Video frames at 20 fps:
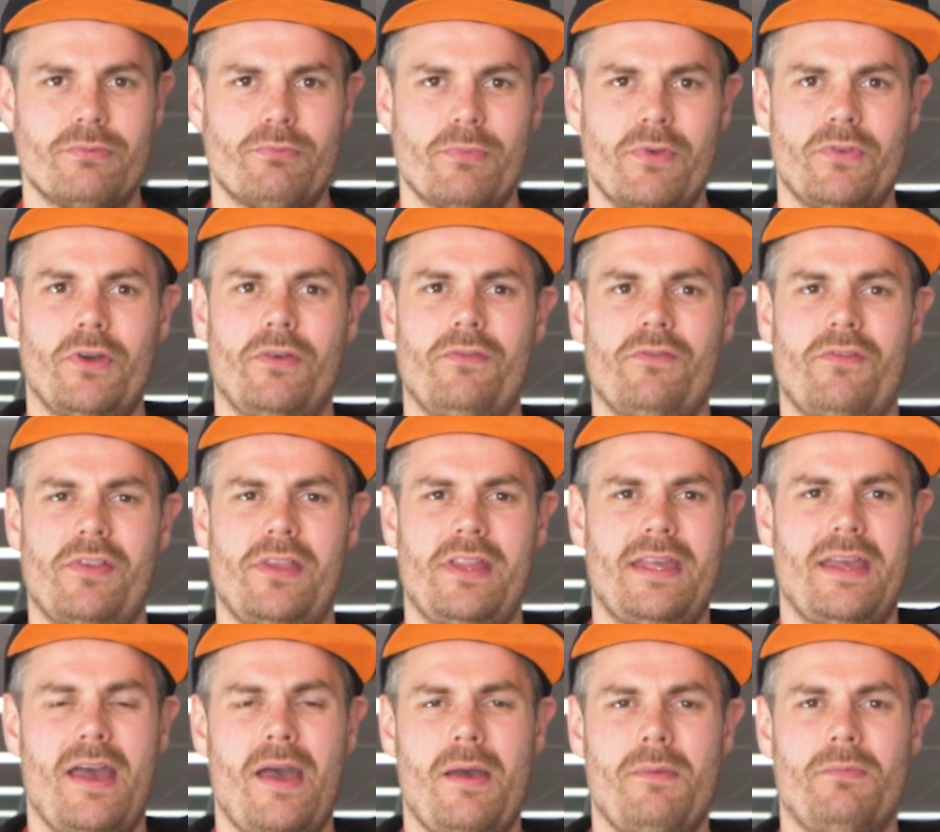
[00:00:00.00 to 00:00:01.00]
We've gone for
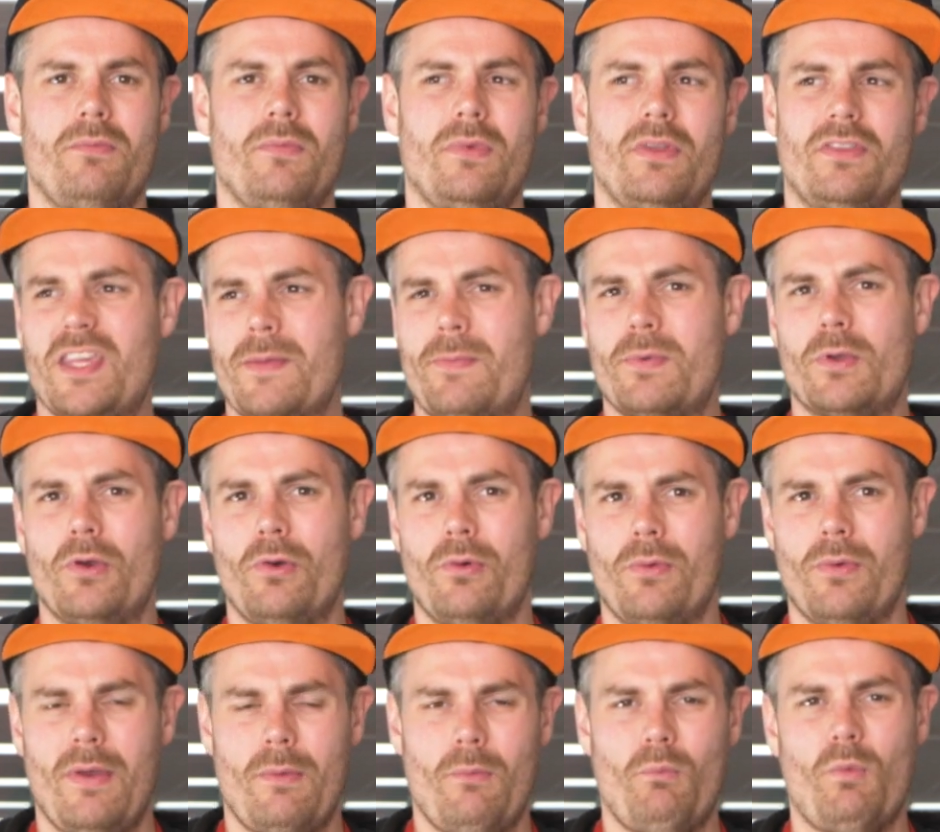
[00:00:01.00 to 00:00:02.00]
the typical
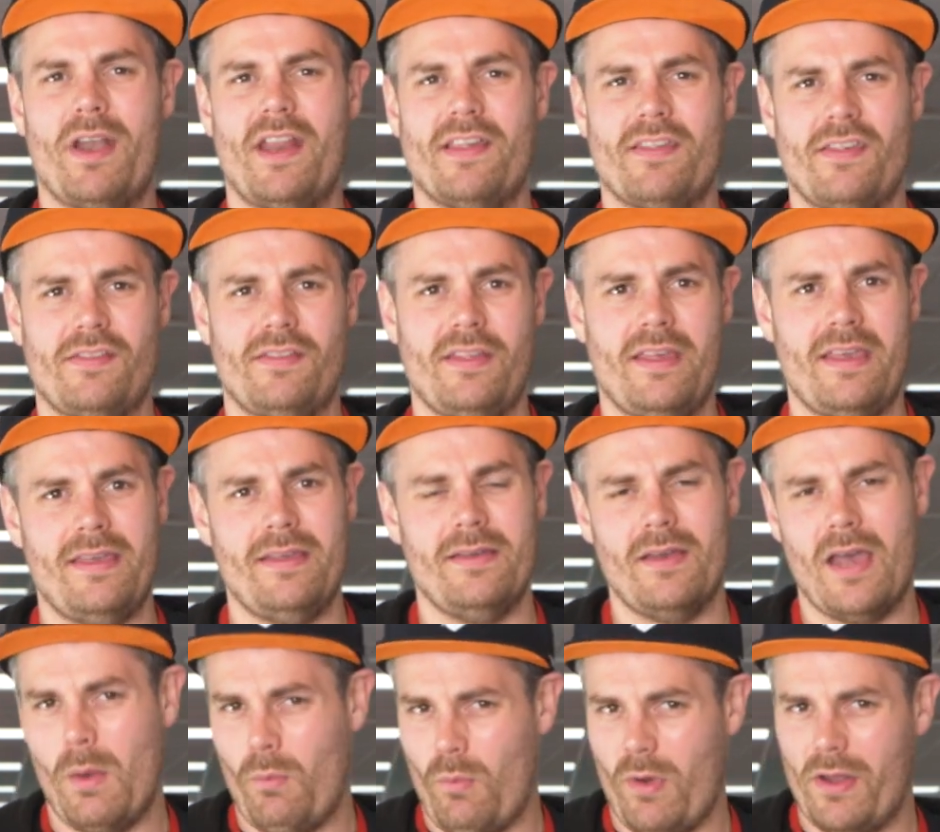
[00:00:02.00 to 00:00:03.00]
one SSD
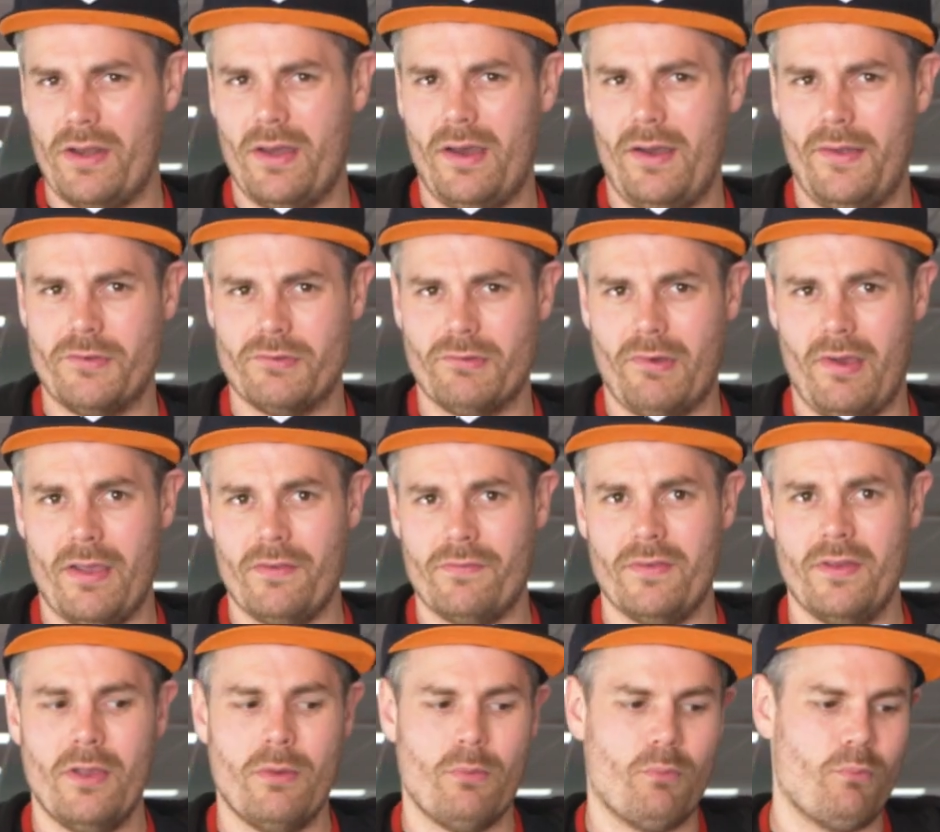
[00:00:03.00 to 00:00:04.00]
and one hard drive.
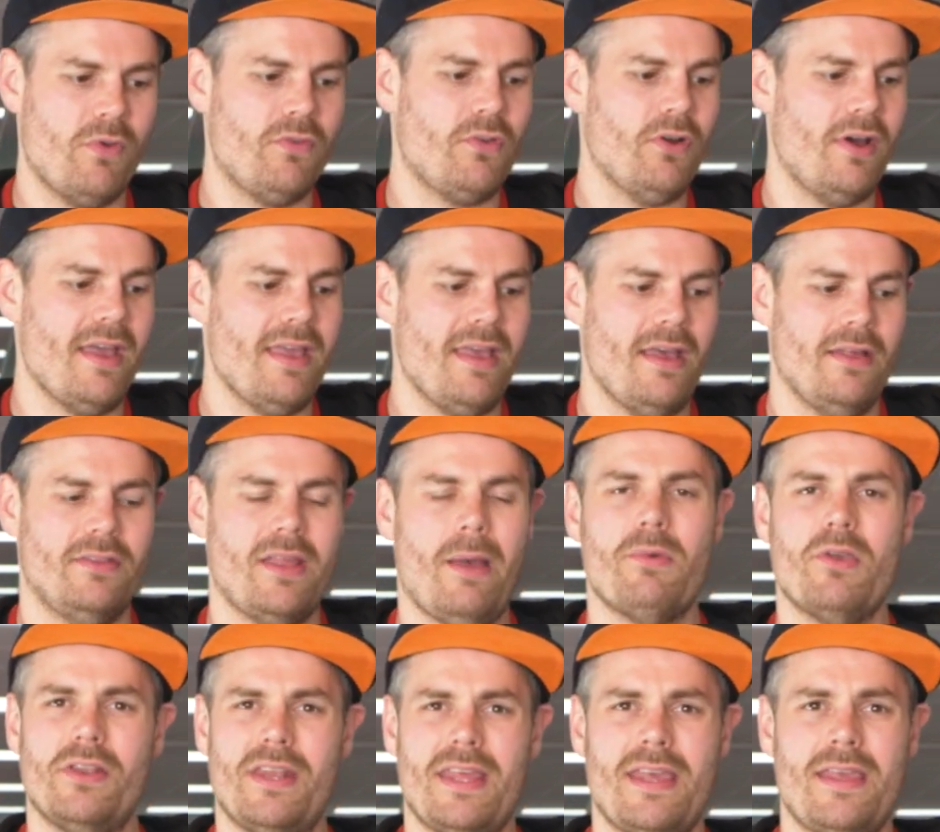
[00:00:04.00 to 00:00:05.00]
We've got a
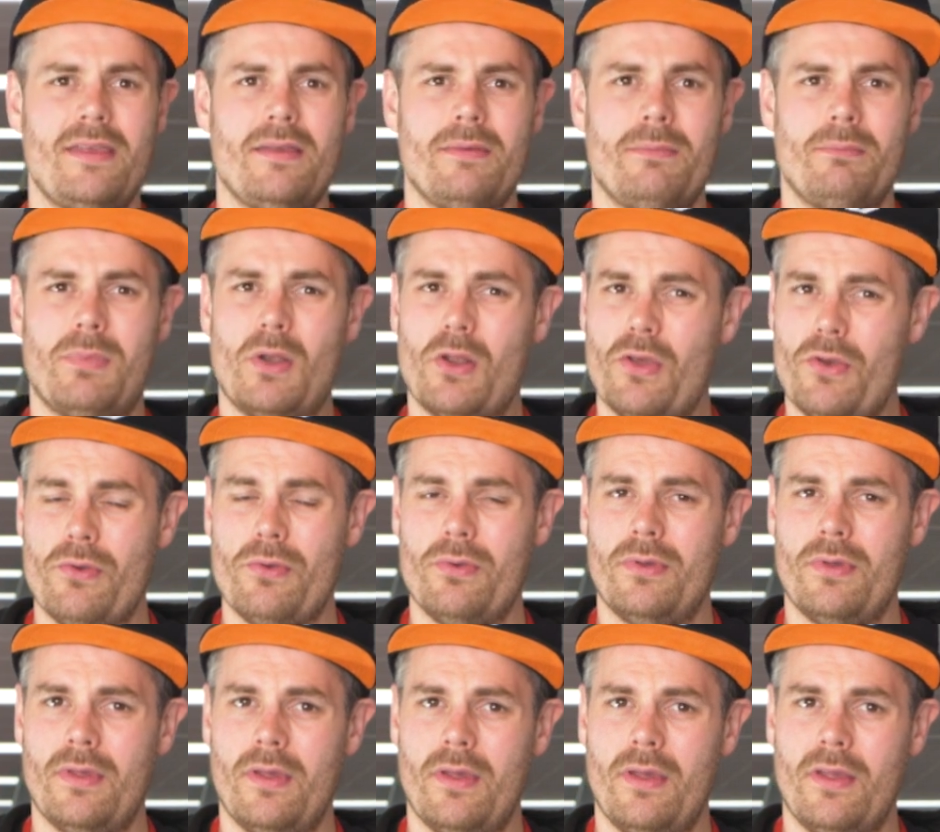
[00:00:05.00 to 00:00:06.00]
WD blue
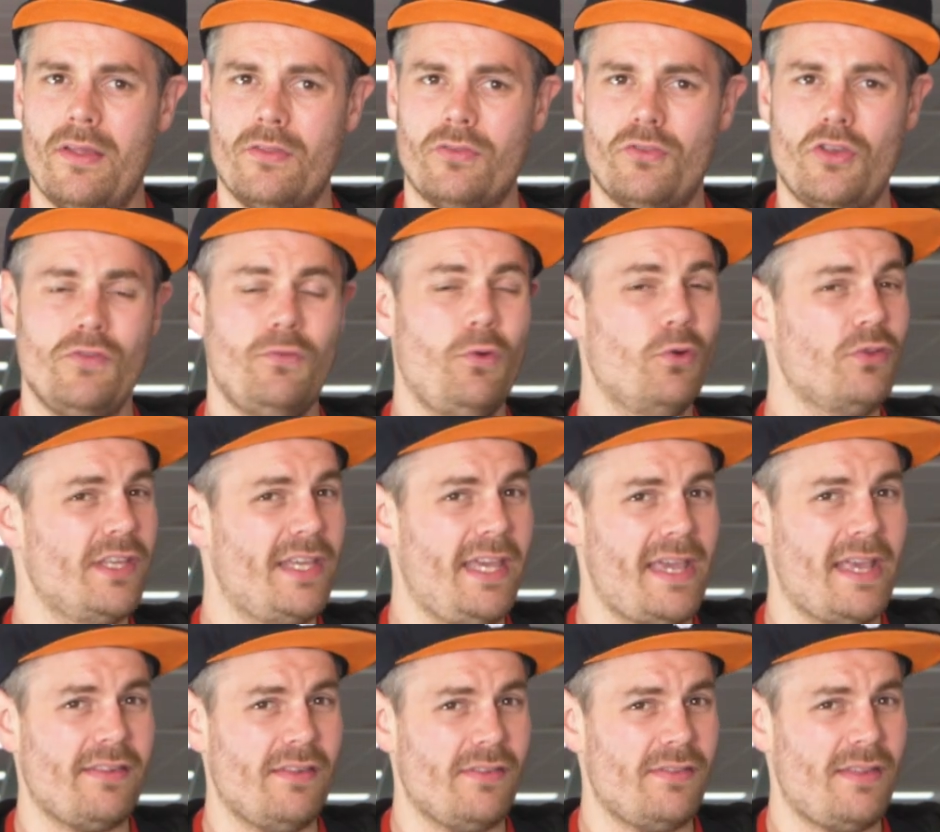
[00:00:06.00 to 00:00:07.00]
240 gig
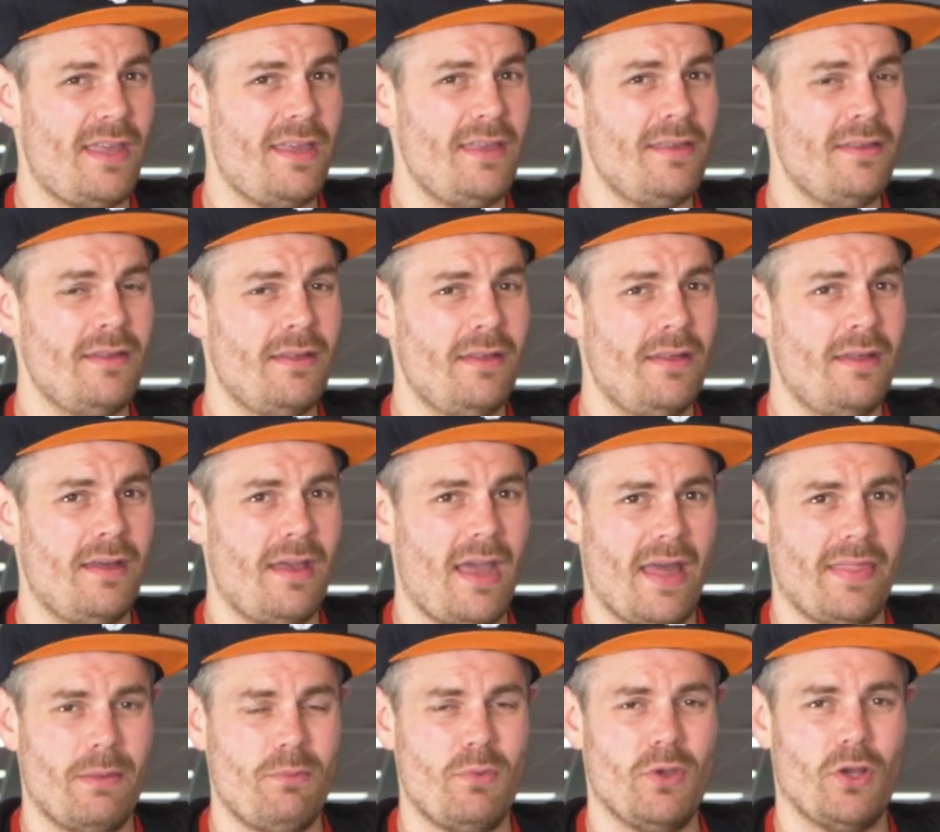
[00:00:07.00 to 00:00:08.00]
SSD,
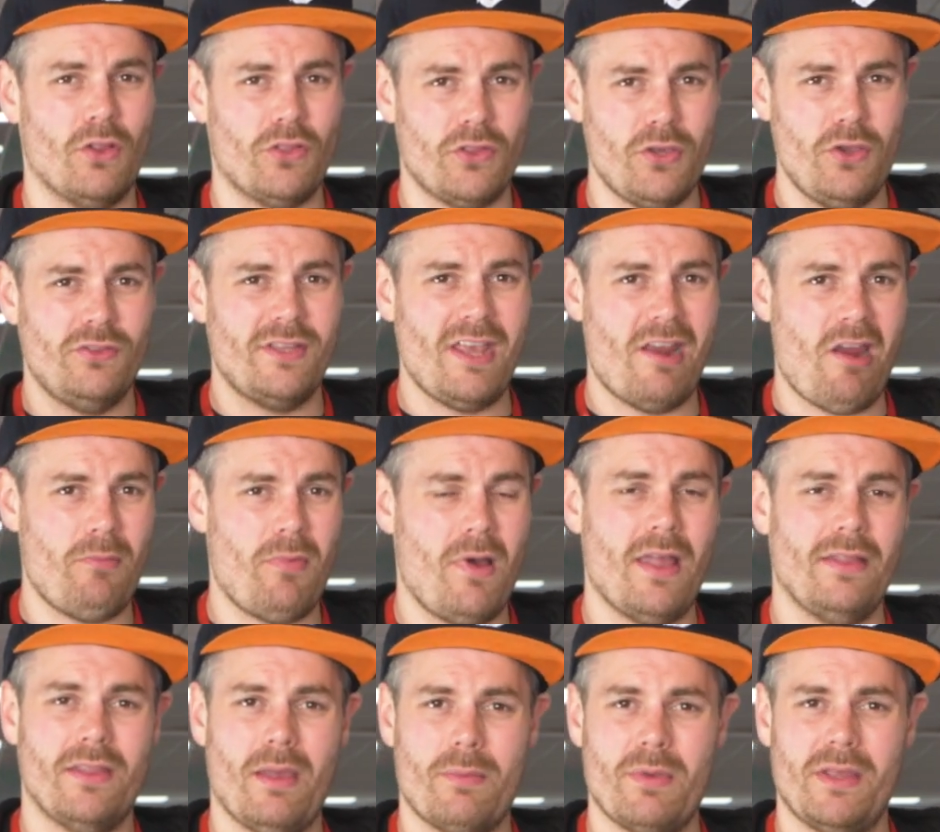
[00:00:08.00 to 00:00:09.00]
and then we've got a 2
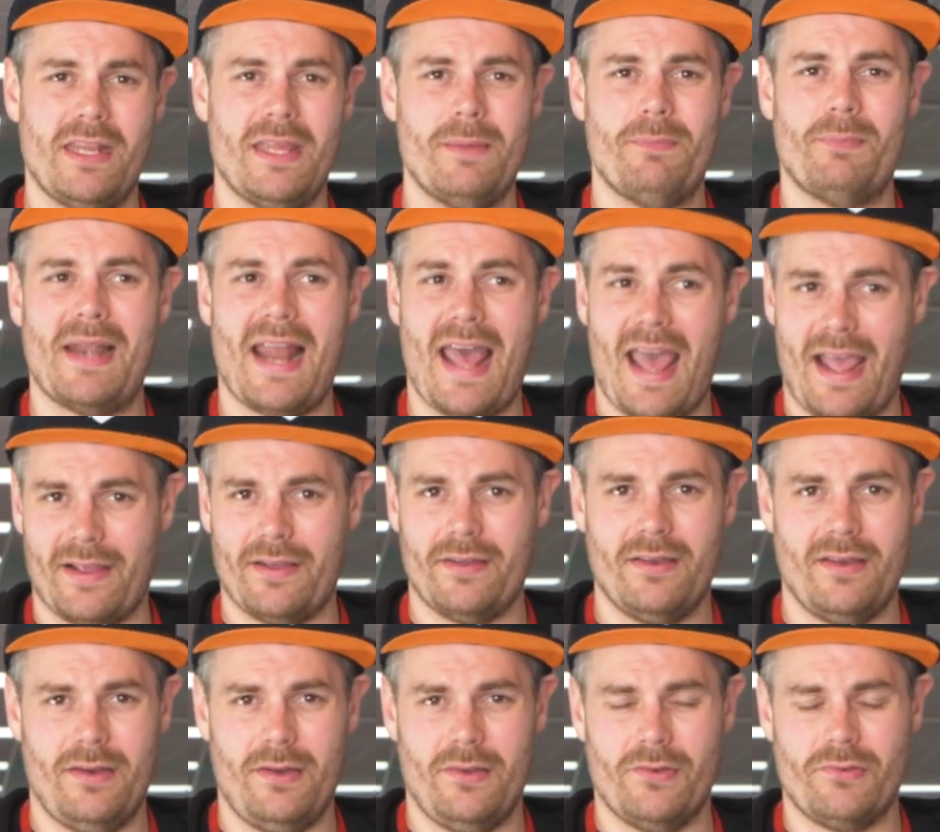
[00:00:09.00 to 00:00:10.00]
terabyte WD black
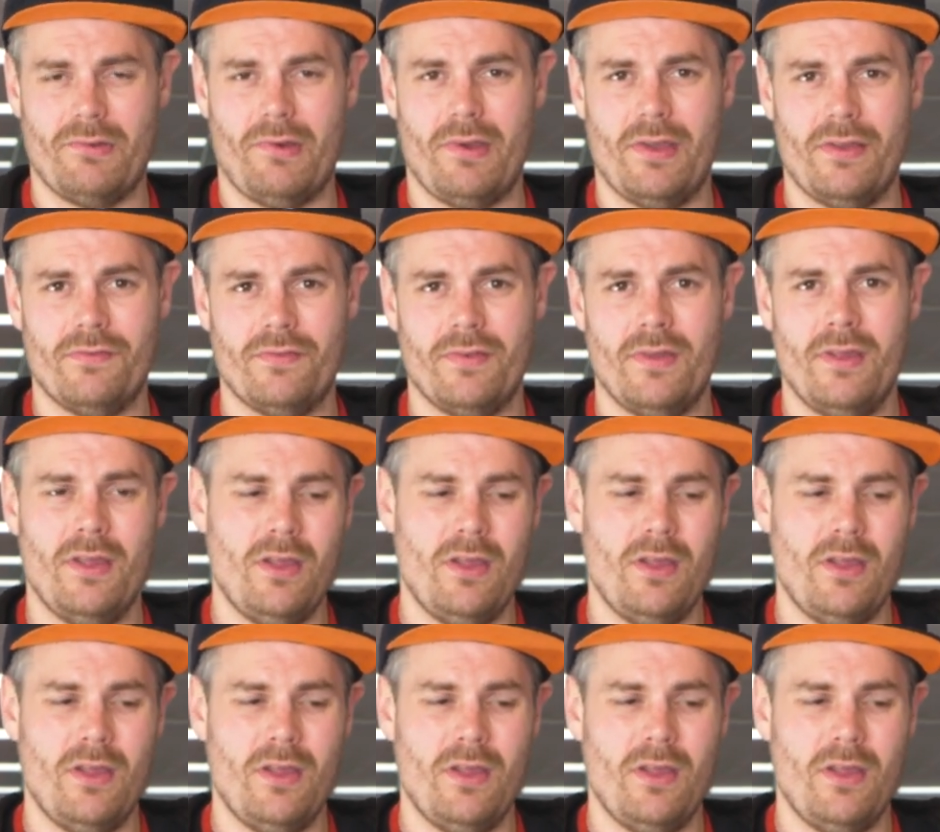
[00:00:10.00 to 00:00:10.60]
hard drive.